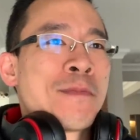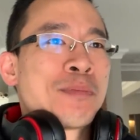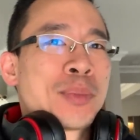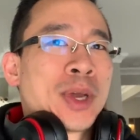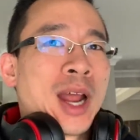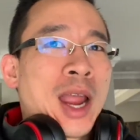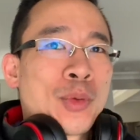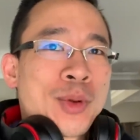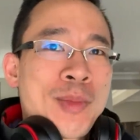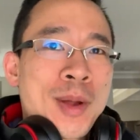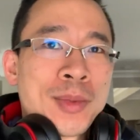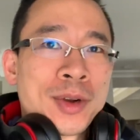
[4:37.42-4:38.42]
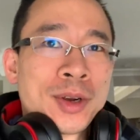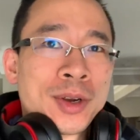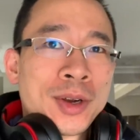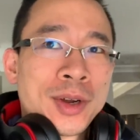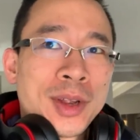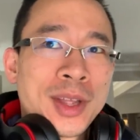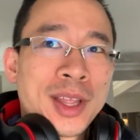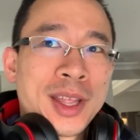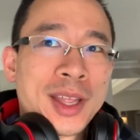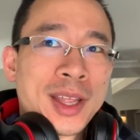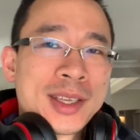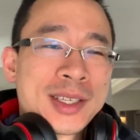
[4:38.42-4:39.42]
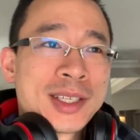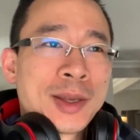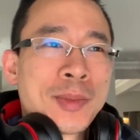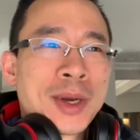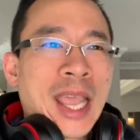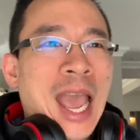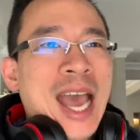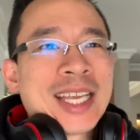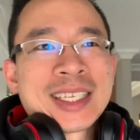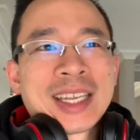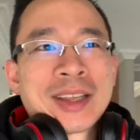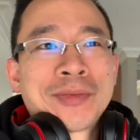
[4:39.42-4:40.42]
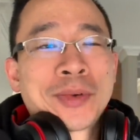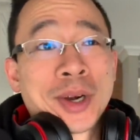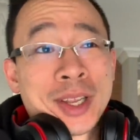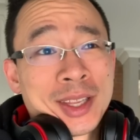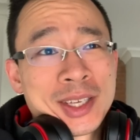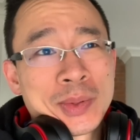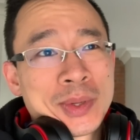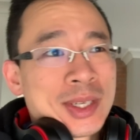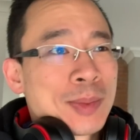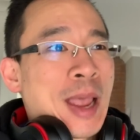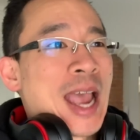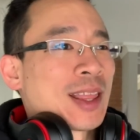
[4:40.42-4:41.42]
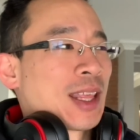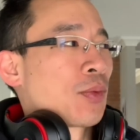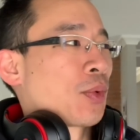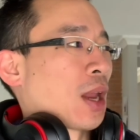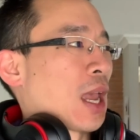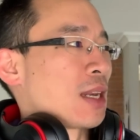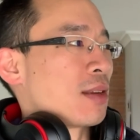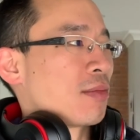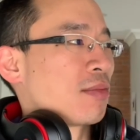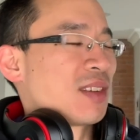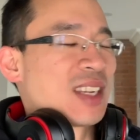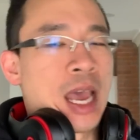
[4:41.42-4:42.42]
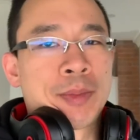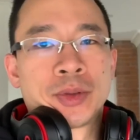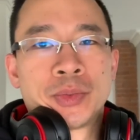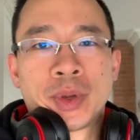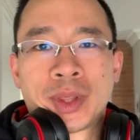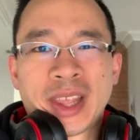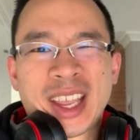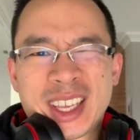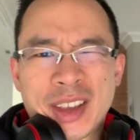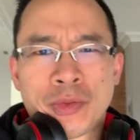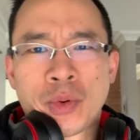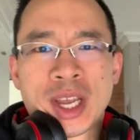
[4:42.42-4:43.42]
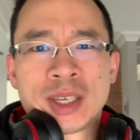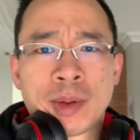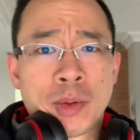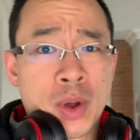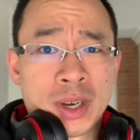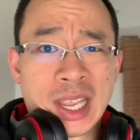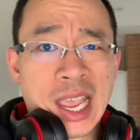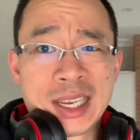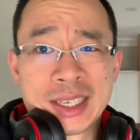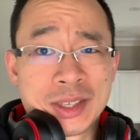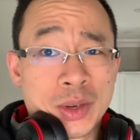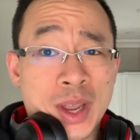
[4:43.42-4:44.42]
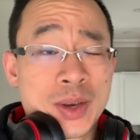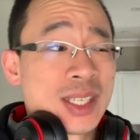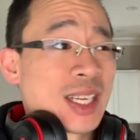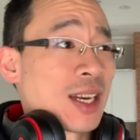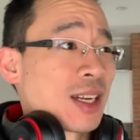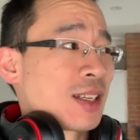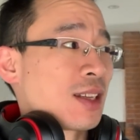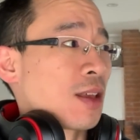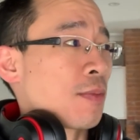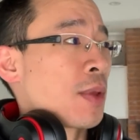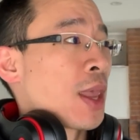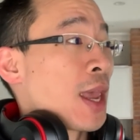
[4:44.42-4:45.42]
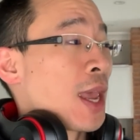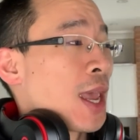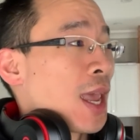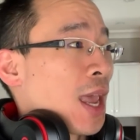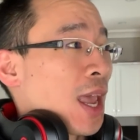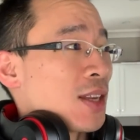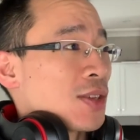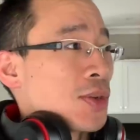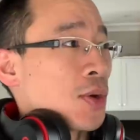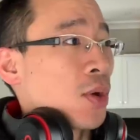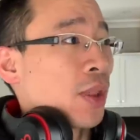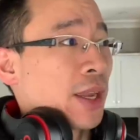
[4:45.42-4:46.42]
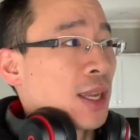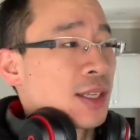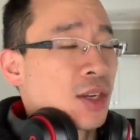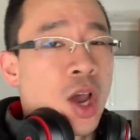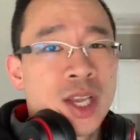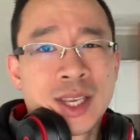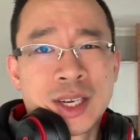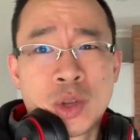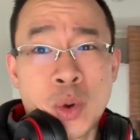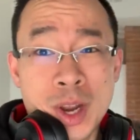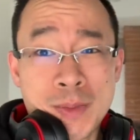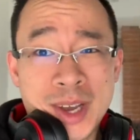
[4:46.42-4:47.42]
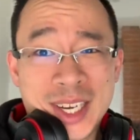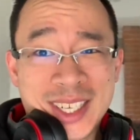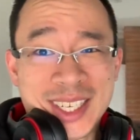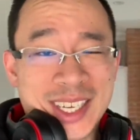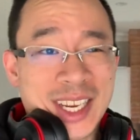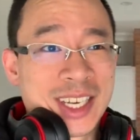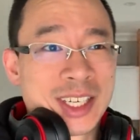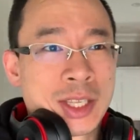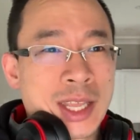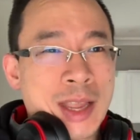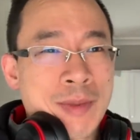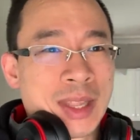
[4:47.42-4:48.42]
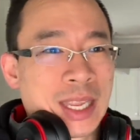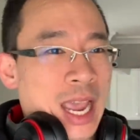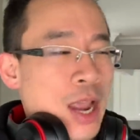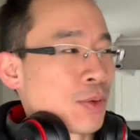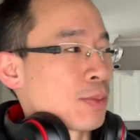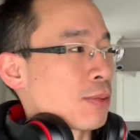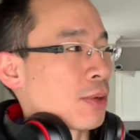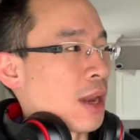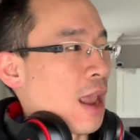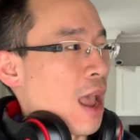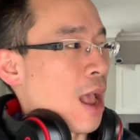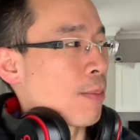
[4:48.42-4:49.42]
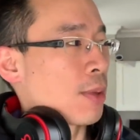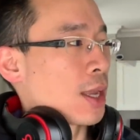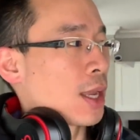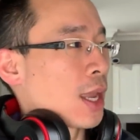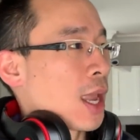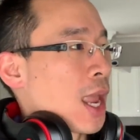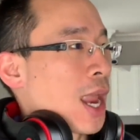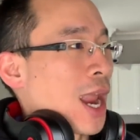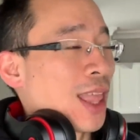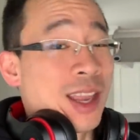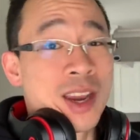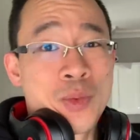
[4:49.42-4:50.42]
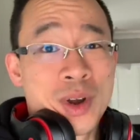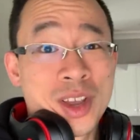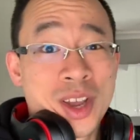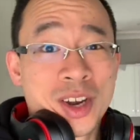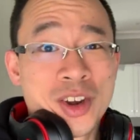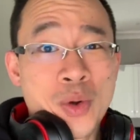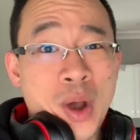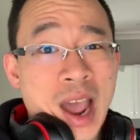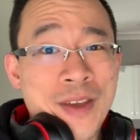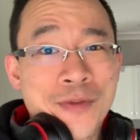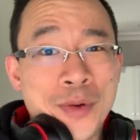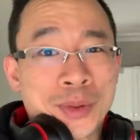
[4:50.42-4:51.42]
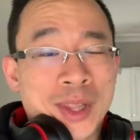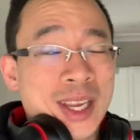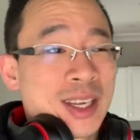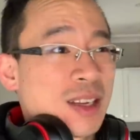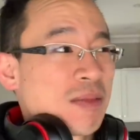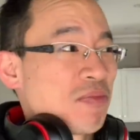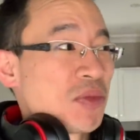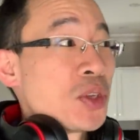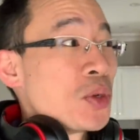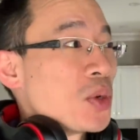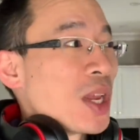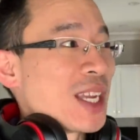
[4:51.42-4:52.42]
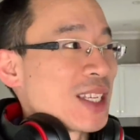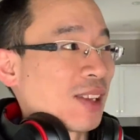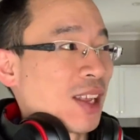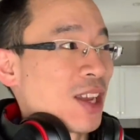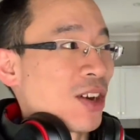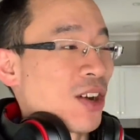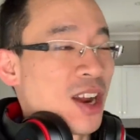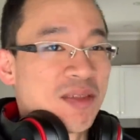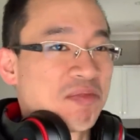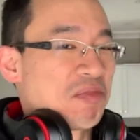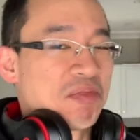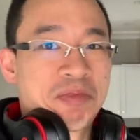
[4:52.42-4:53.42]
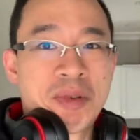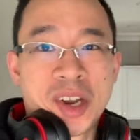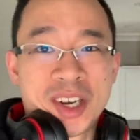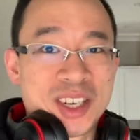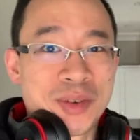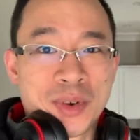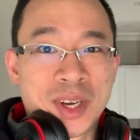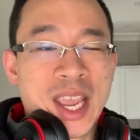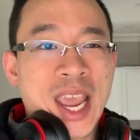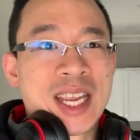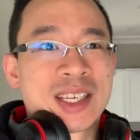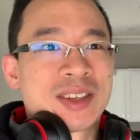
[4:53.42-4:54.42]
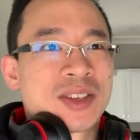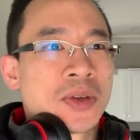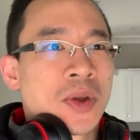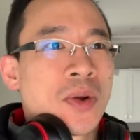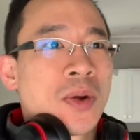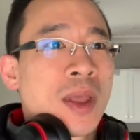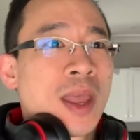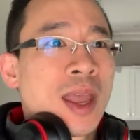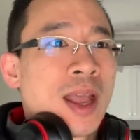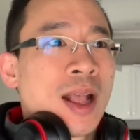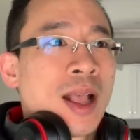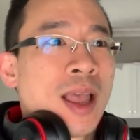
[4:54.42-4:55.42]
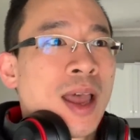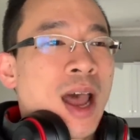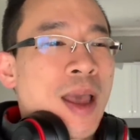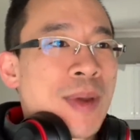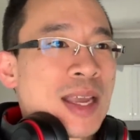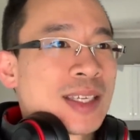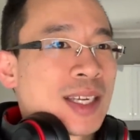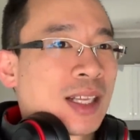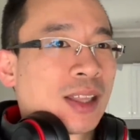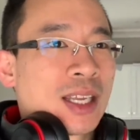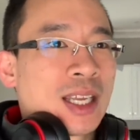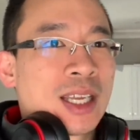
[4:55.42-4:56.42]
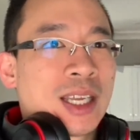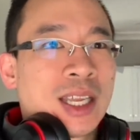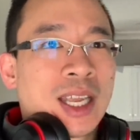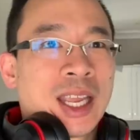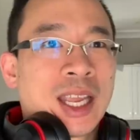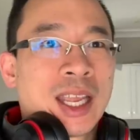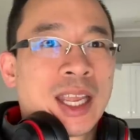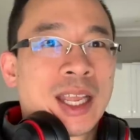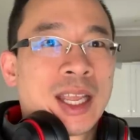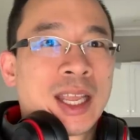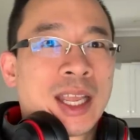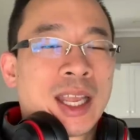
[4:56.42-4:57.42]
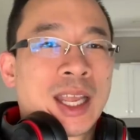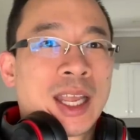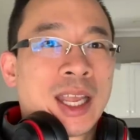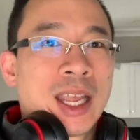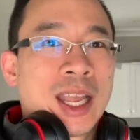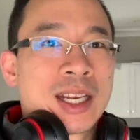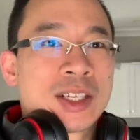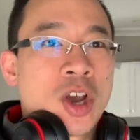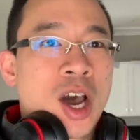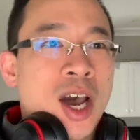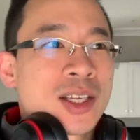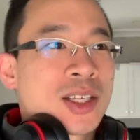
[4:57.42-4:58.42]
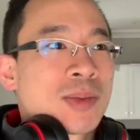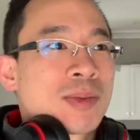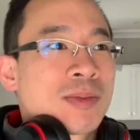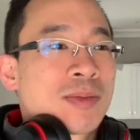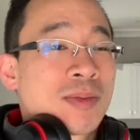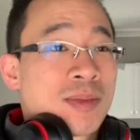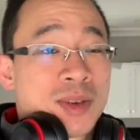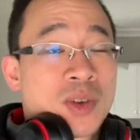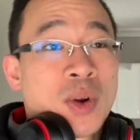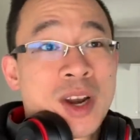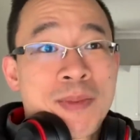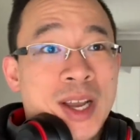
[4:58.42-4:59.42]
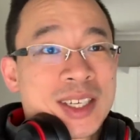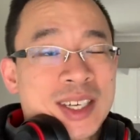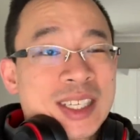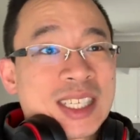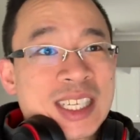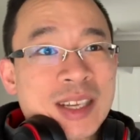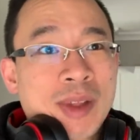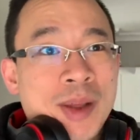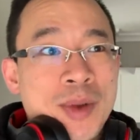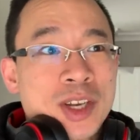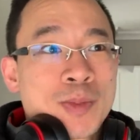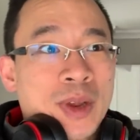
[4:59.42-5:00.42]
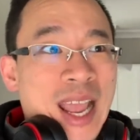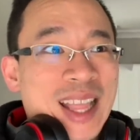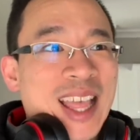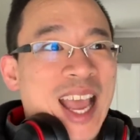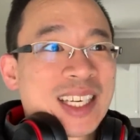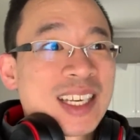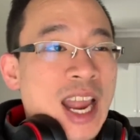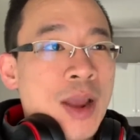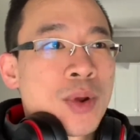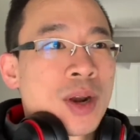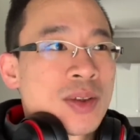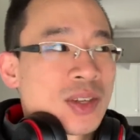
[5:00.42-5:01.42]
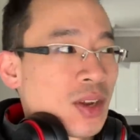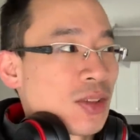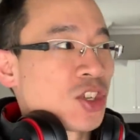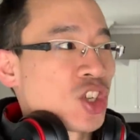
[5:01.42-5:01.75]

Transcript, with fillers: But I remember somebody asking for it. And this was back then when I dabbled with like giveaways. People want cases, so I'd send it to them. And so like it cost like 20 bucks to send it to them. And the guy was pretty happy. And then he went and got a new iPhone like two days later and bought a different case. And so I basically, it costs 20 bucks doesn't seem like much, but at that time when I was starting this